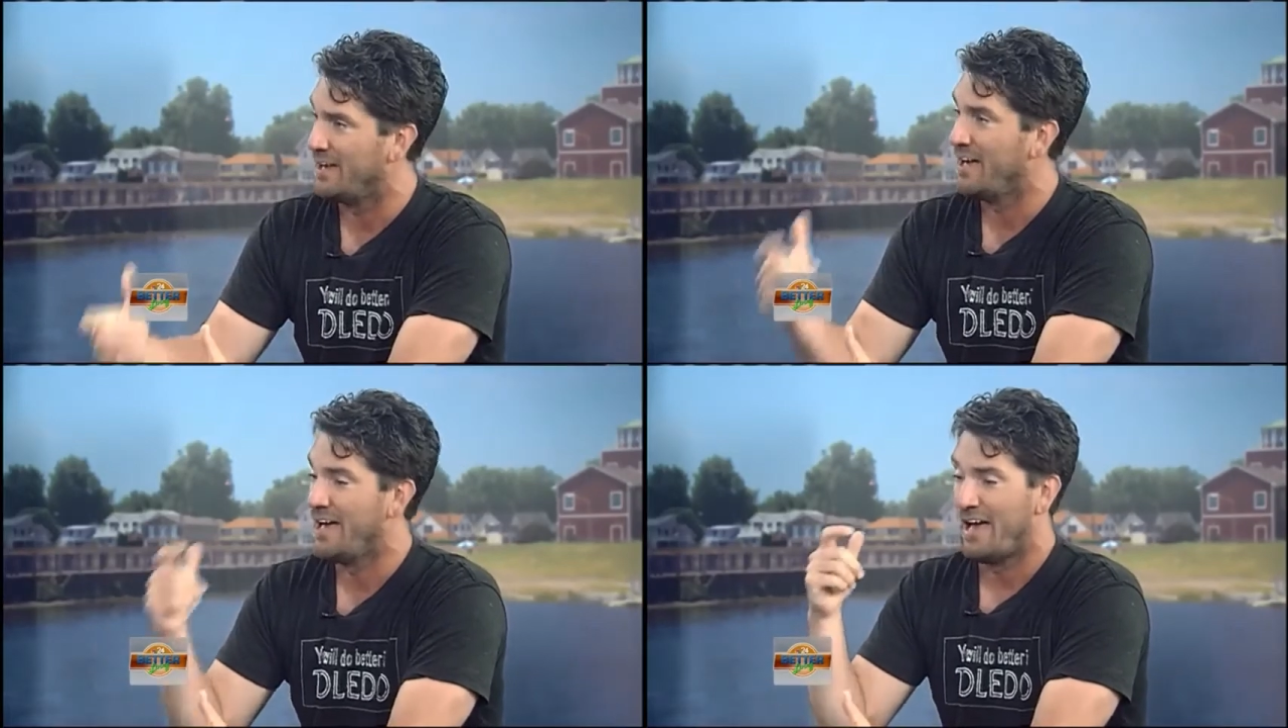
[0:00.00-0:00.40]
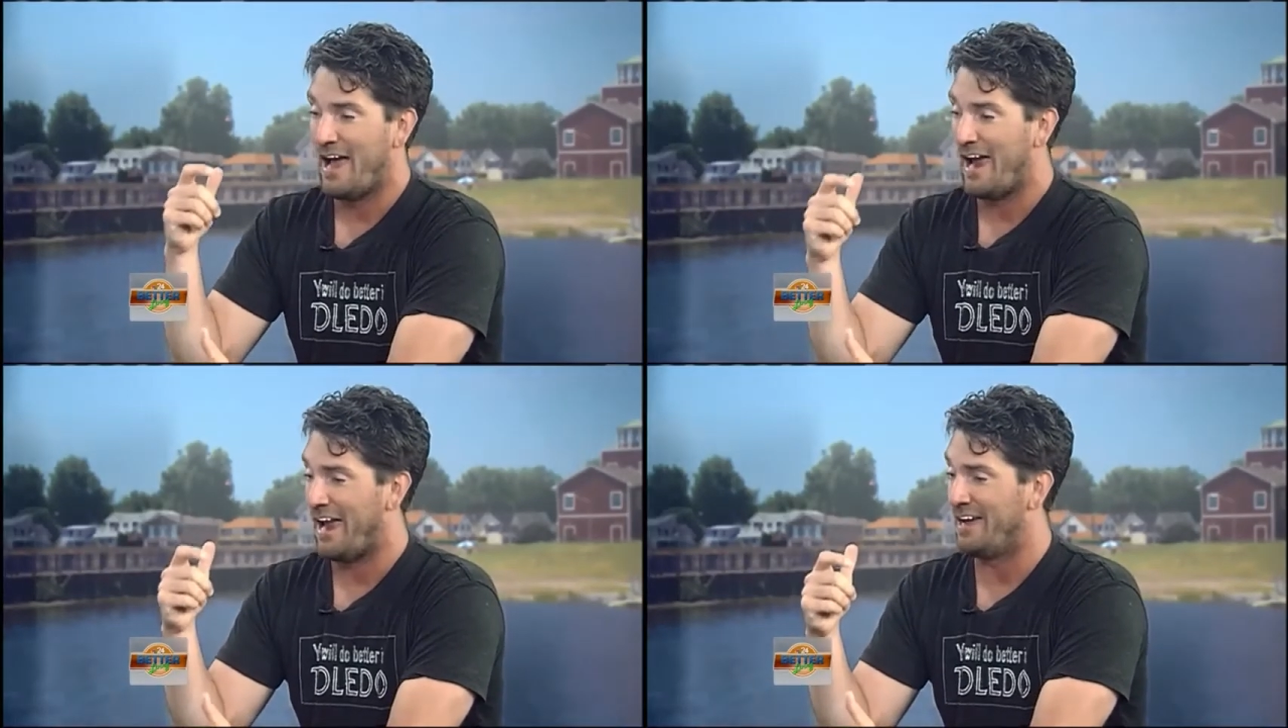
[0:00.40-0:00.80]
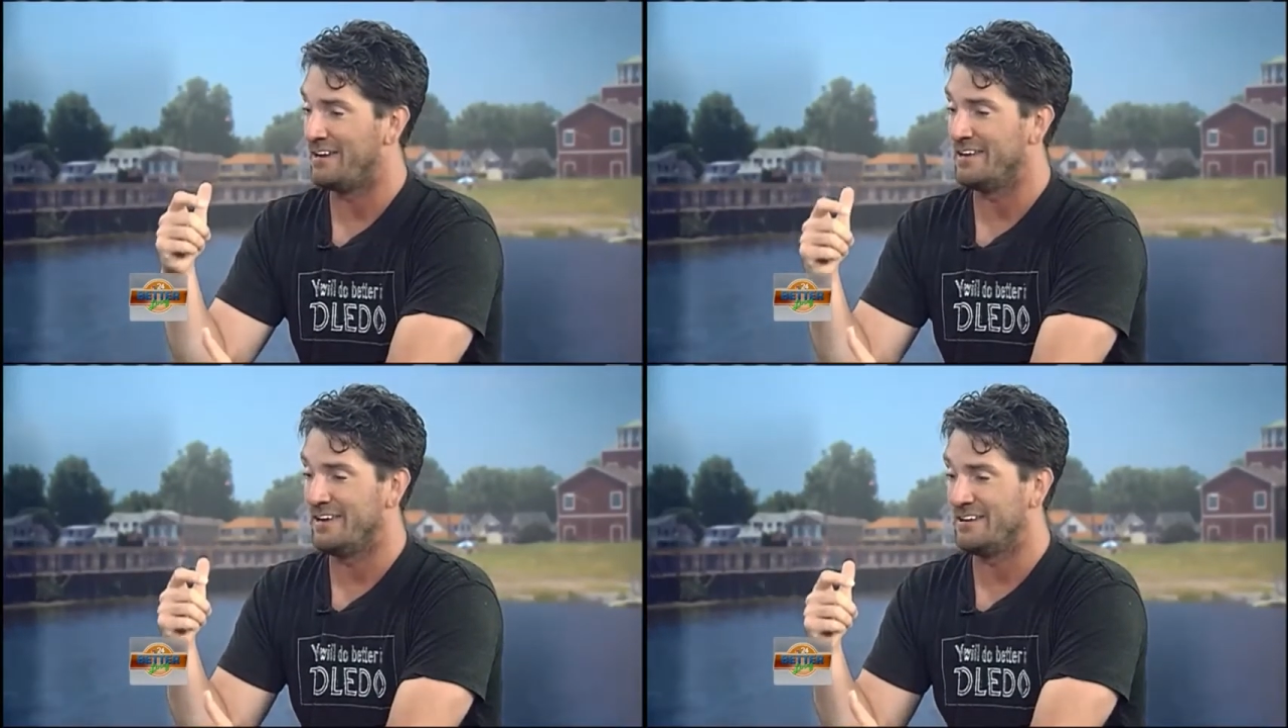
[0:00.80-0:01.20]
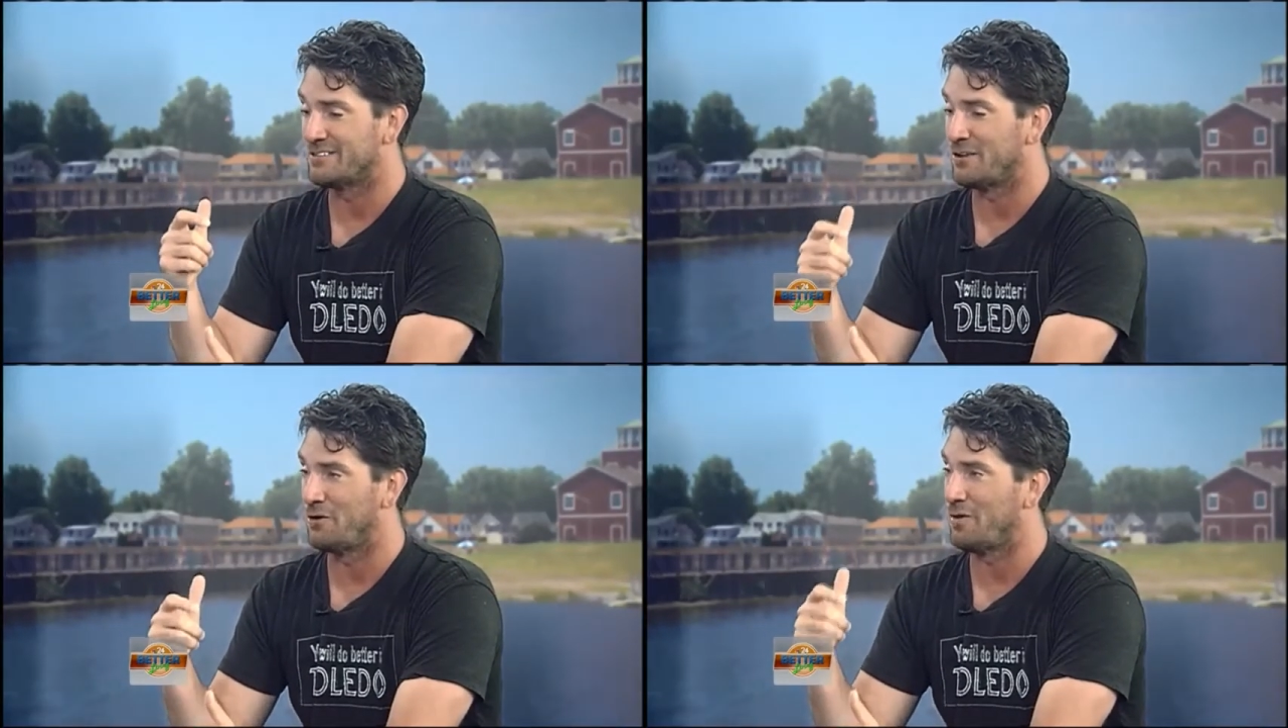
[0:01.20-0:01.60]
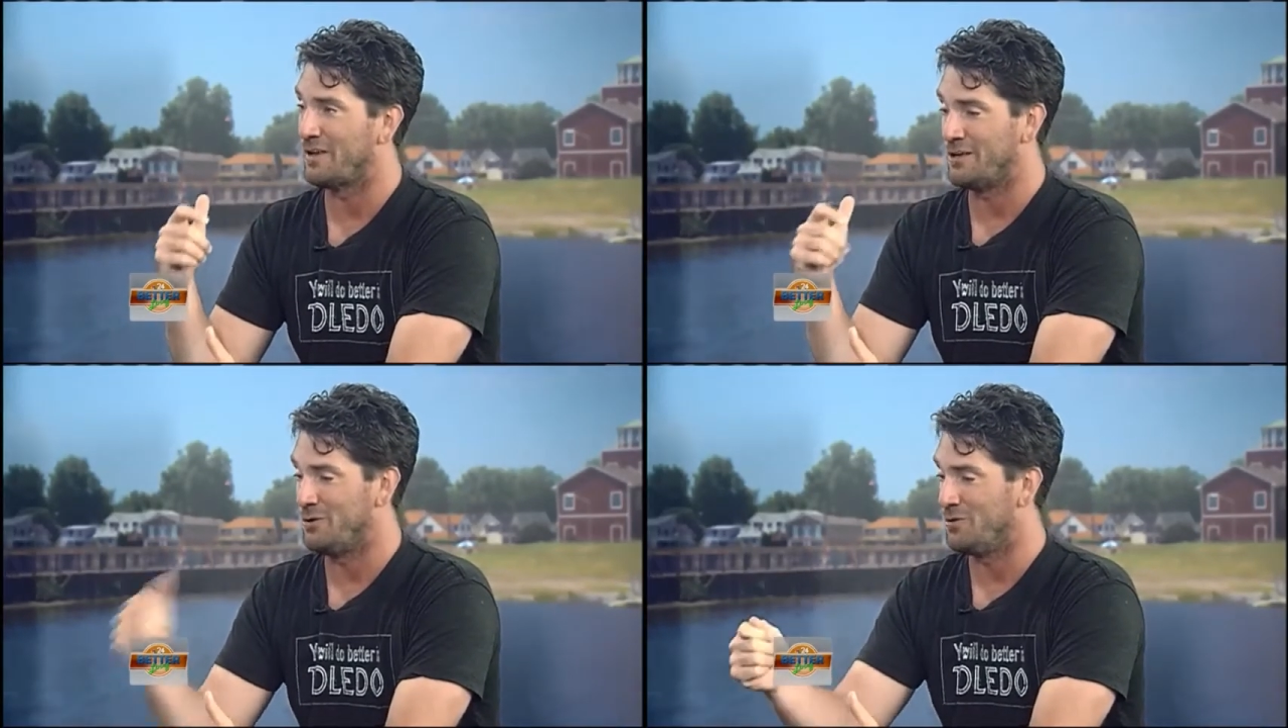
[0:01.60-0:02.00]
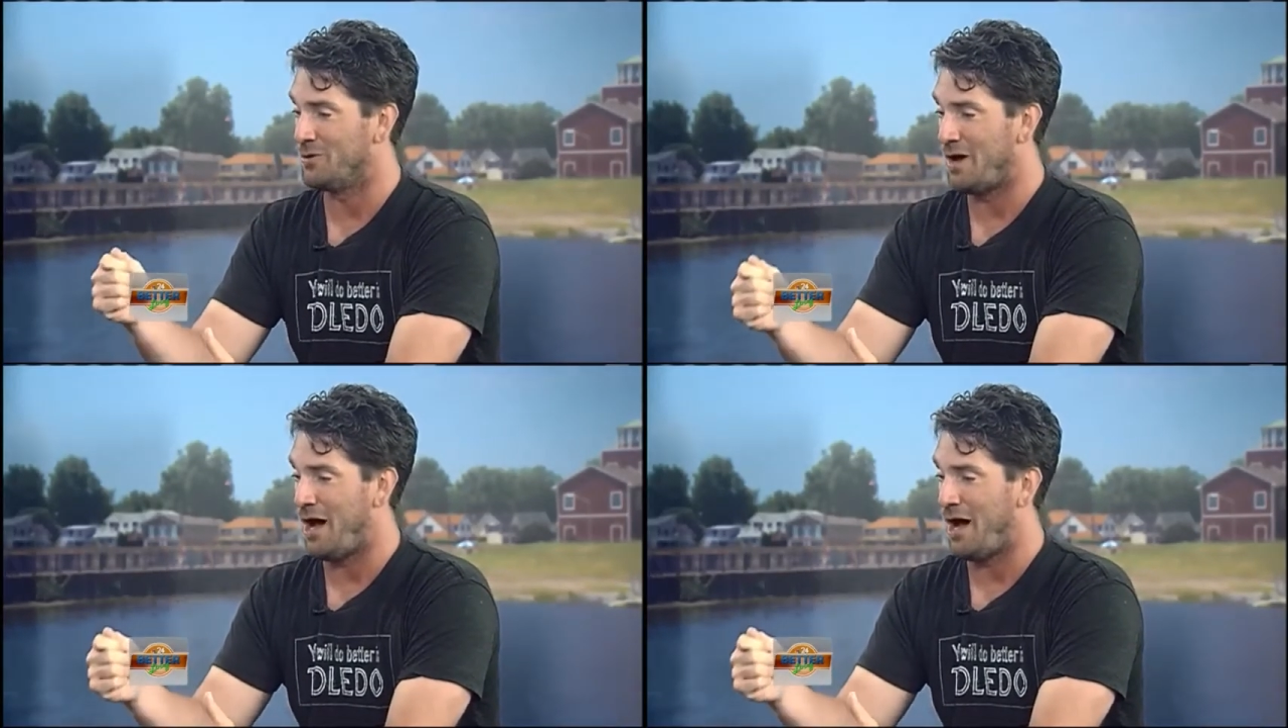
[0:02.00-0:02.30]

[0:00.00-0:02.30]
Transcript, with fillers: Mm-hmm. And it is literally you,